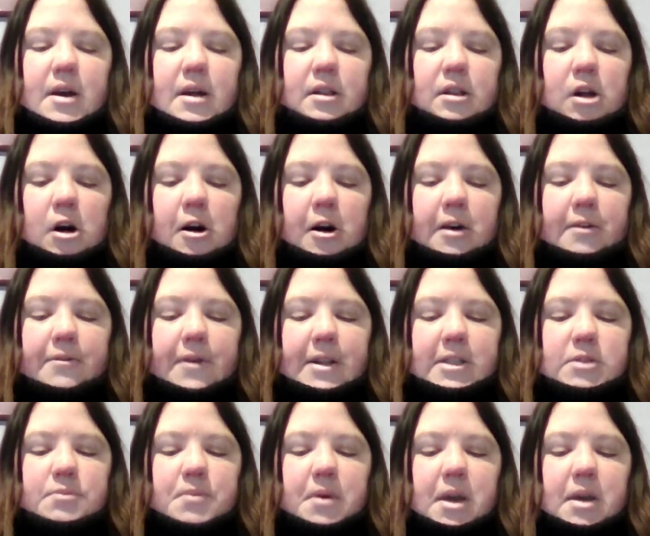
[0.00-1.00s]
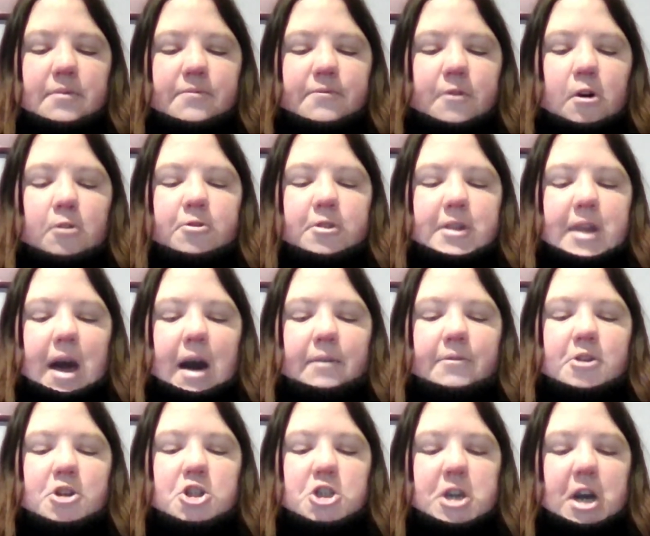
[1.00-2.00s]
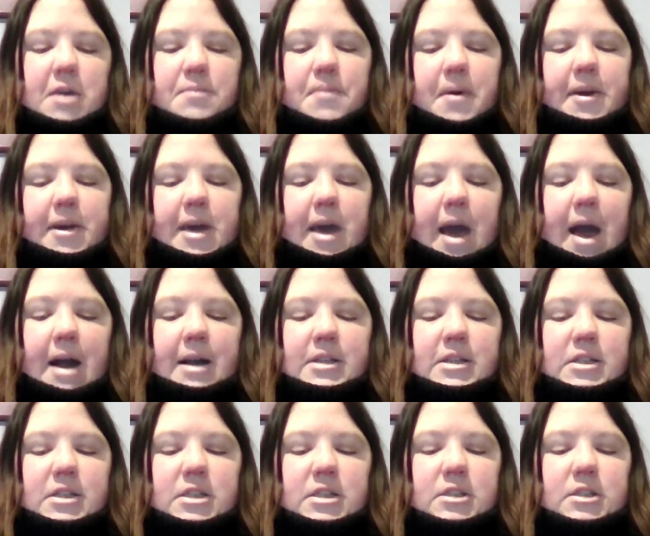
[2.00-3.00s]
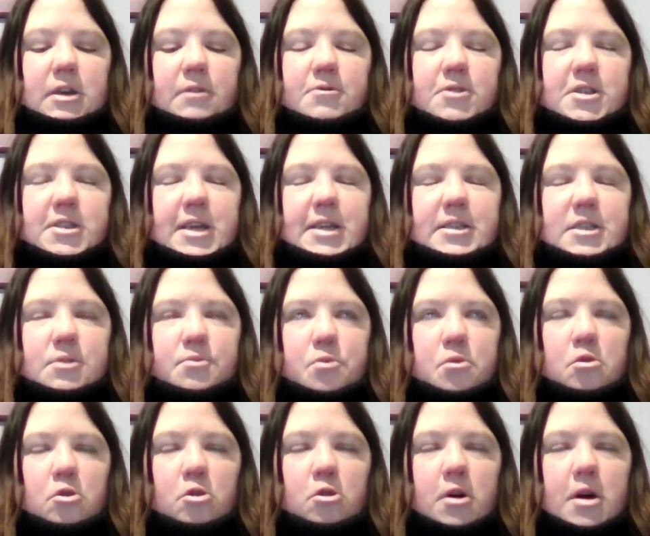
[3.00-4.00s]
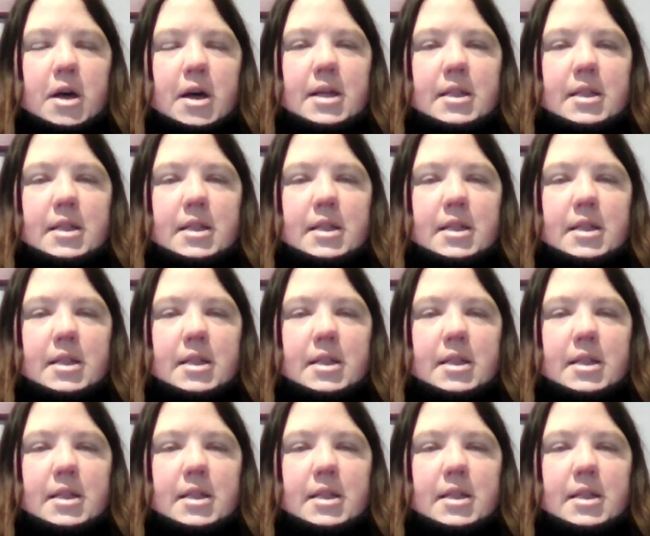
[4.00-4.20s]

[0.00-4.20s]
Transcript: life, and to be involved in how we shape and get access to services and support